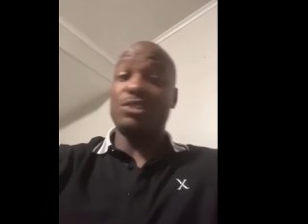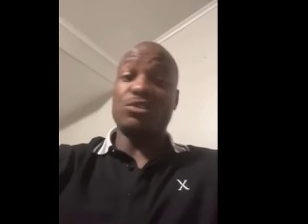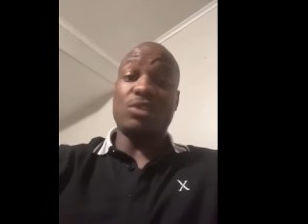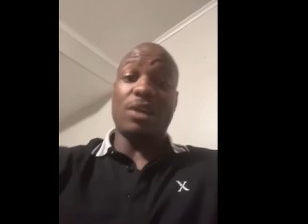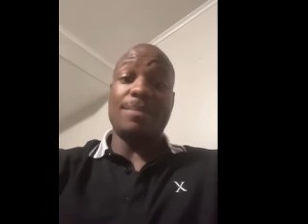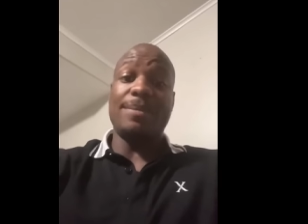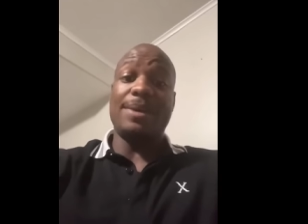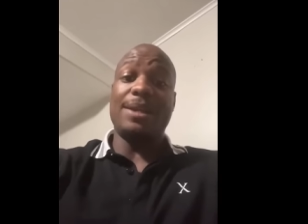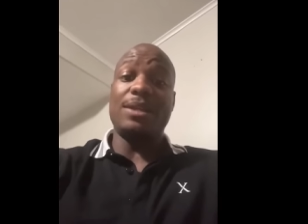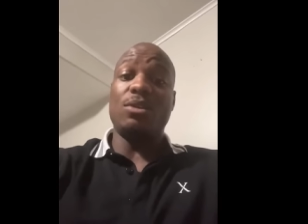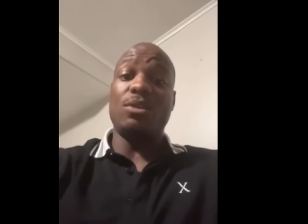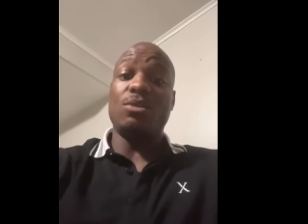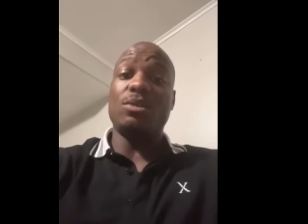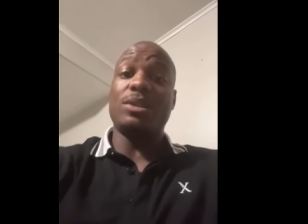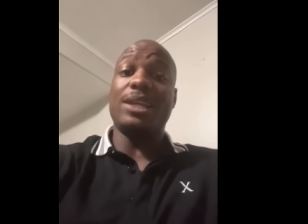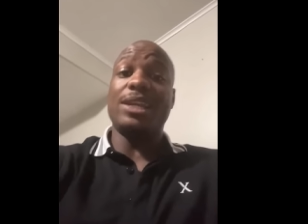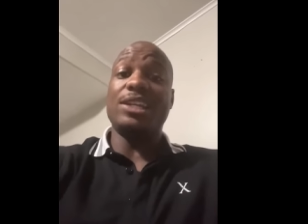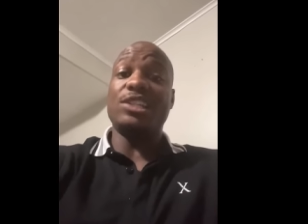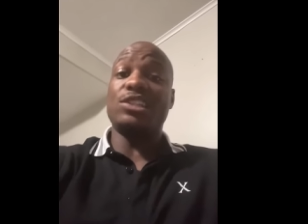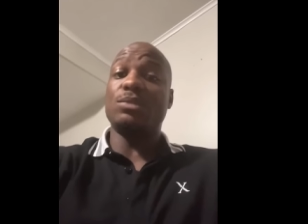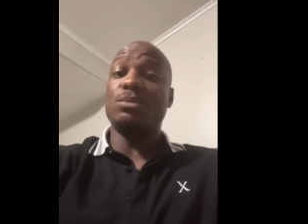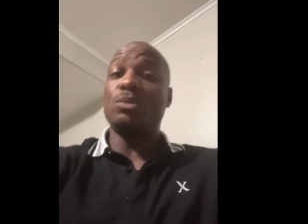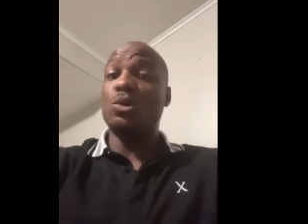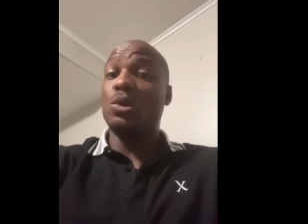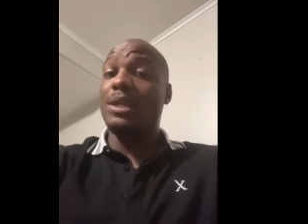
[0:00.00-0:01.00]
and I drop my
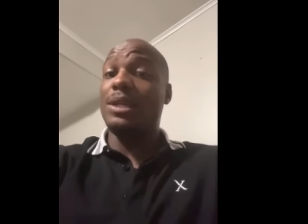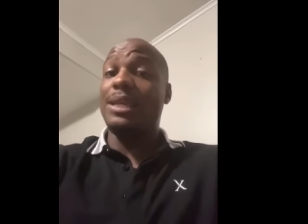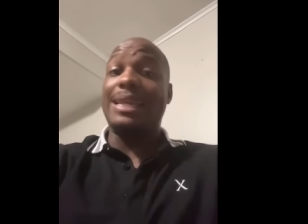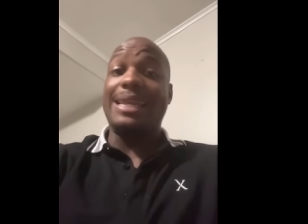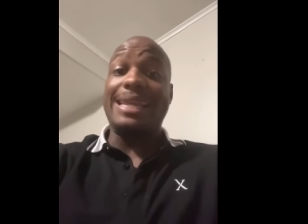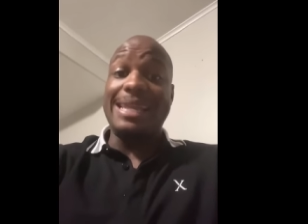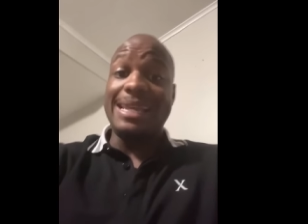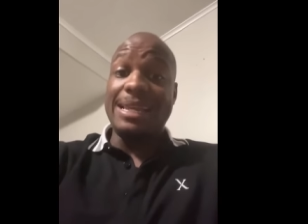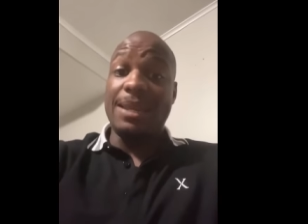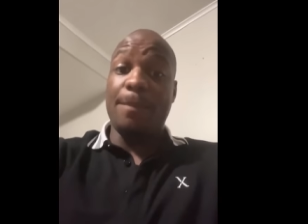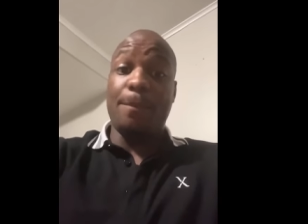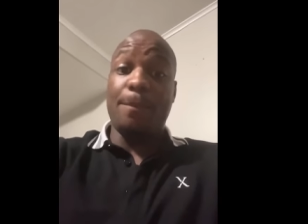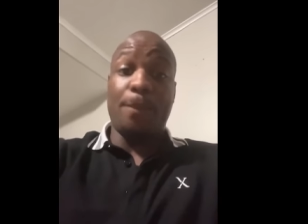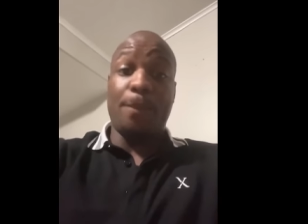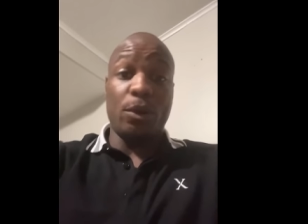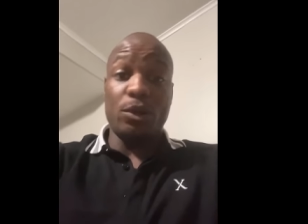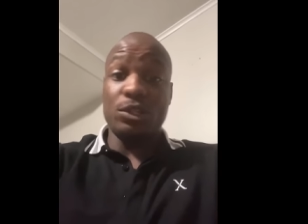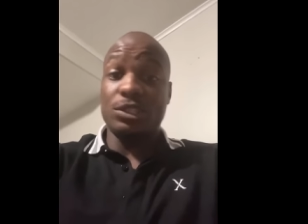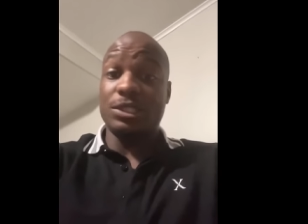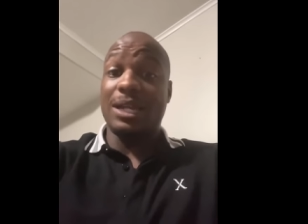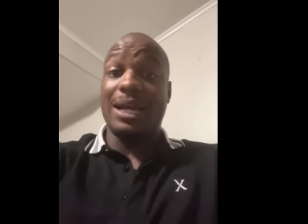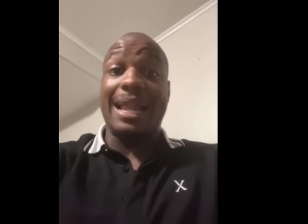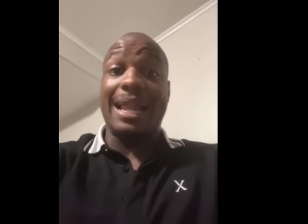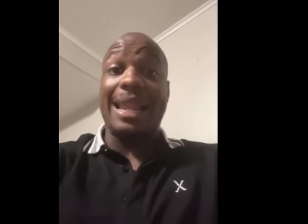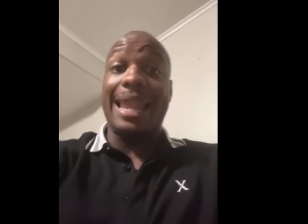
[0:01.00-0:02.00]
location more than any
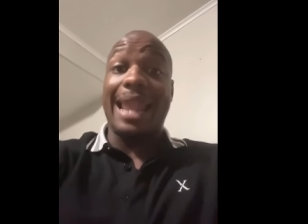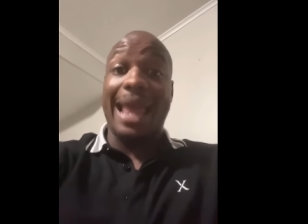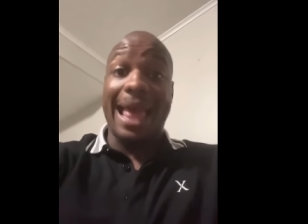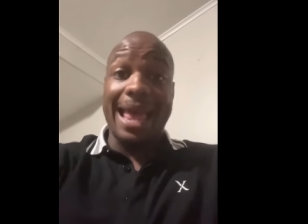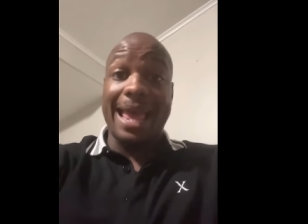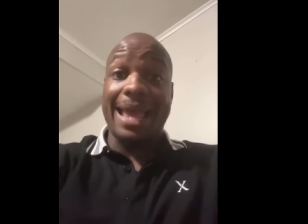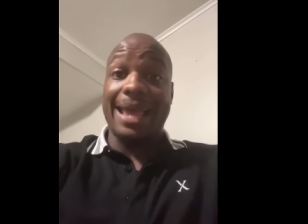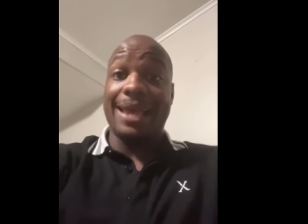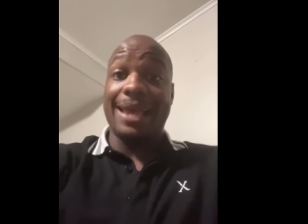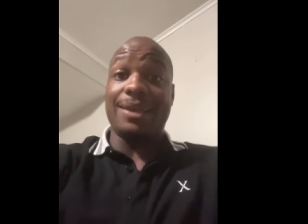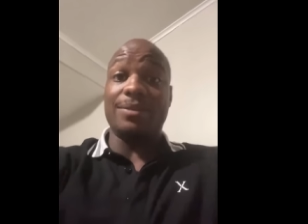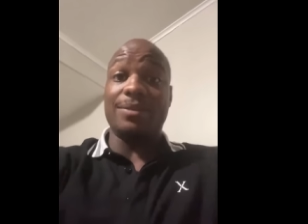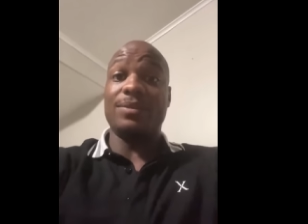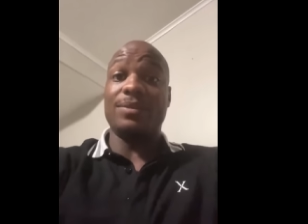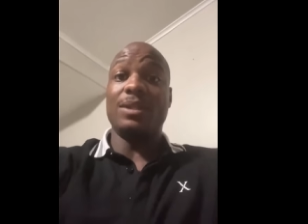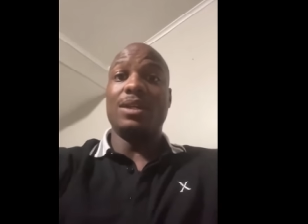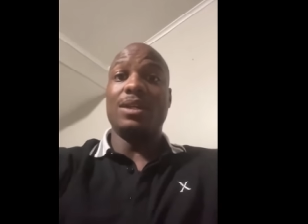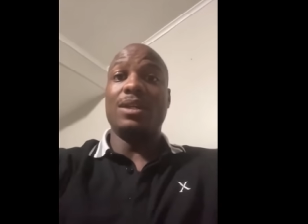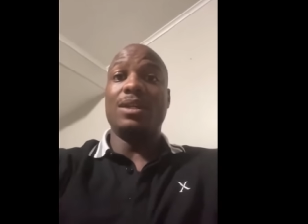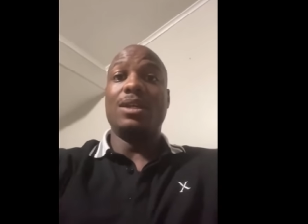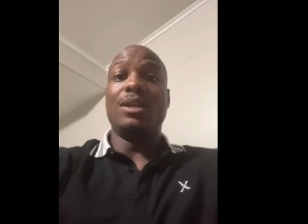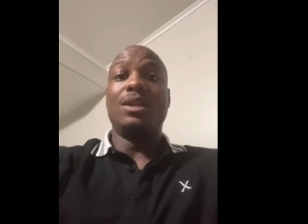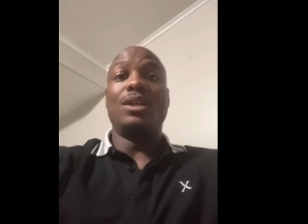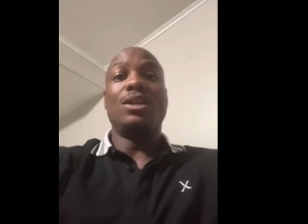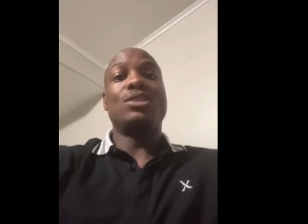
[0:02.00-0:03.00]
person alive.
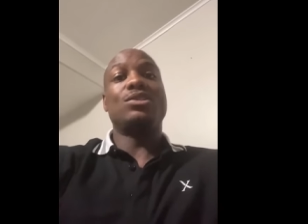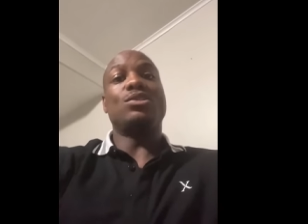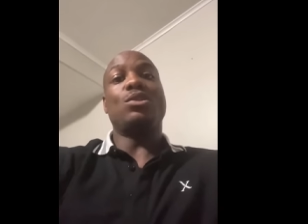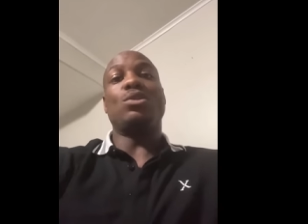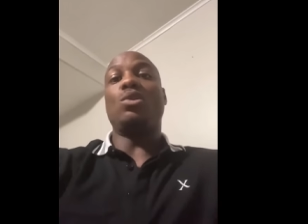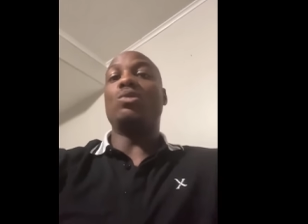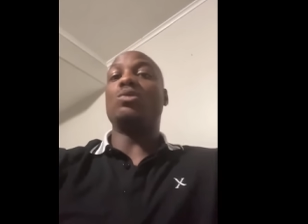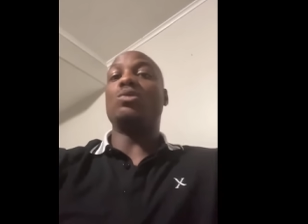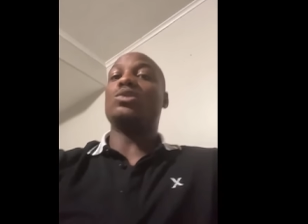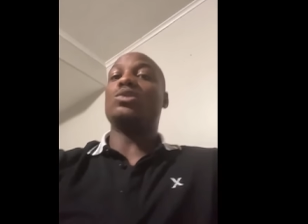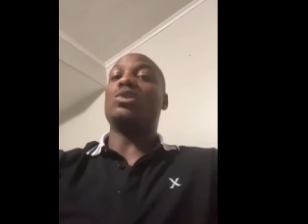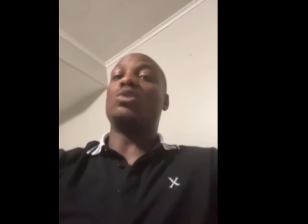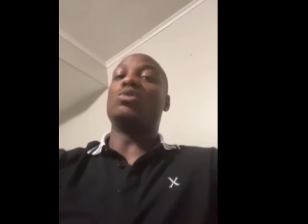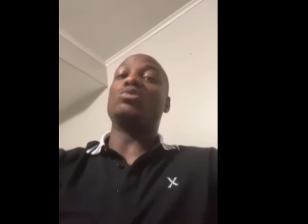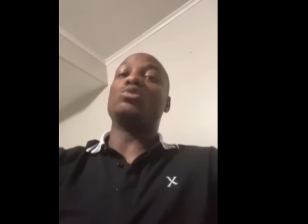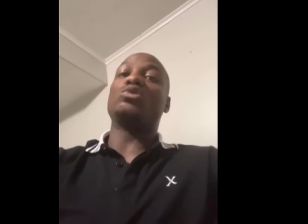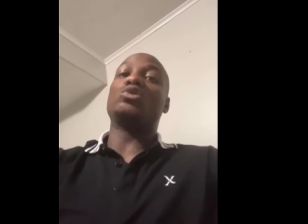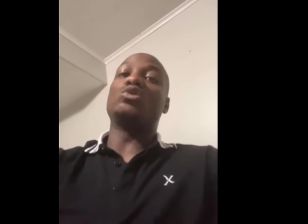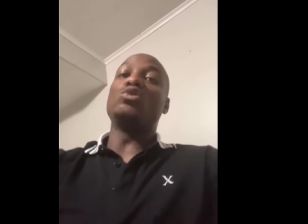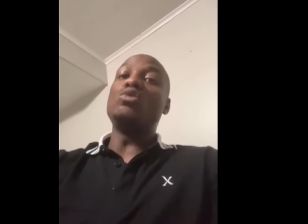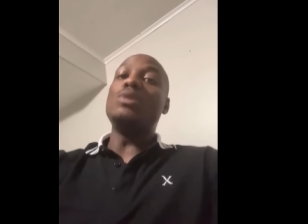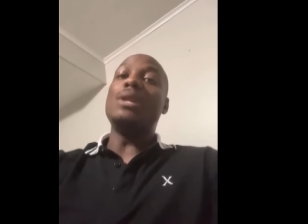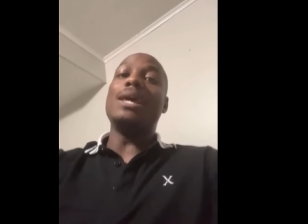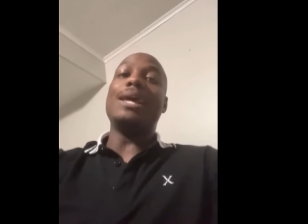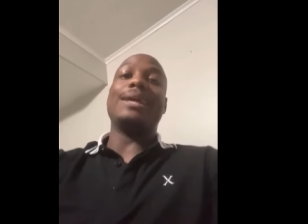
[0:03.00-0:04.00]
So don't
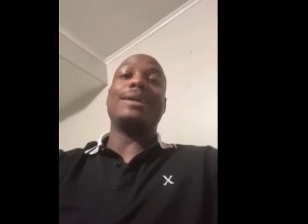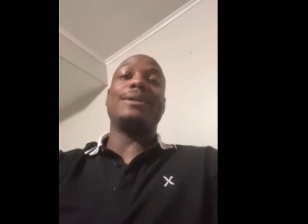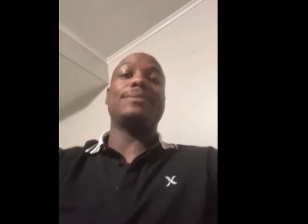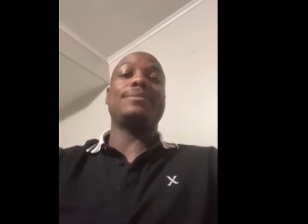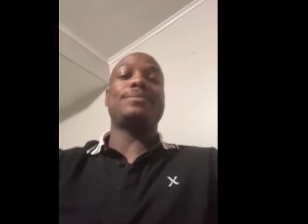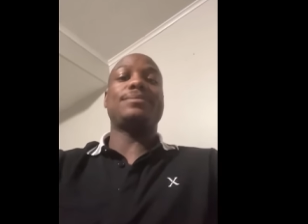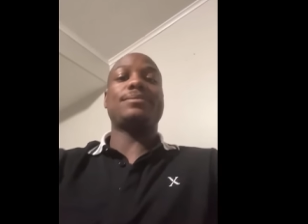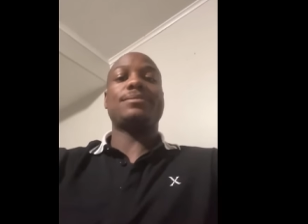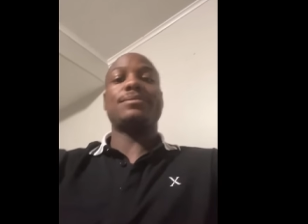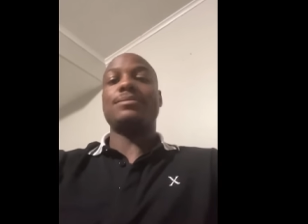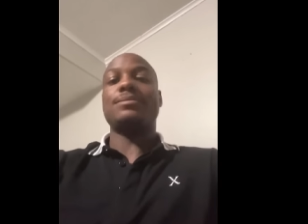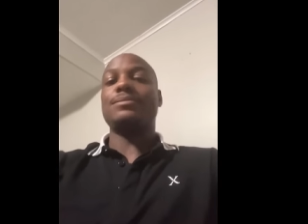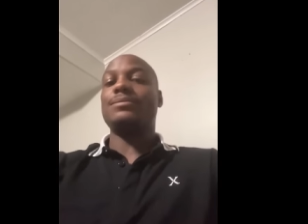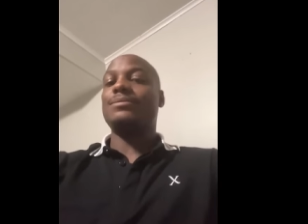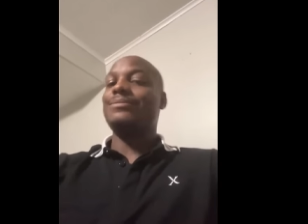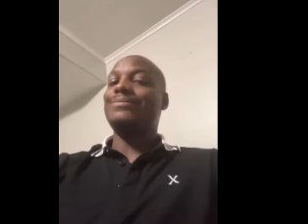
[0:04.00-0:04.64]
don't do that.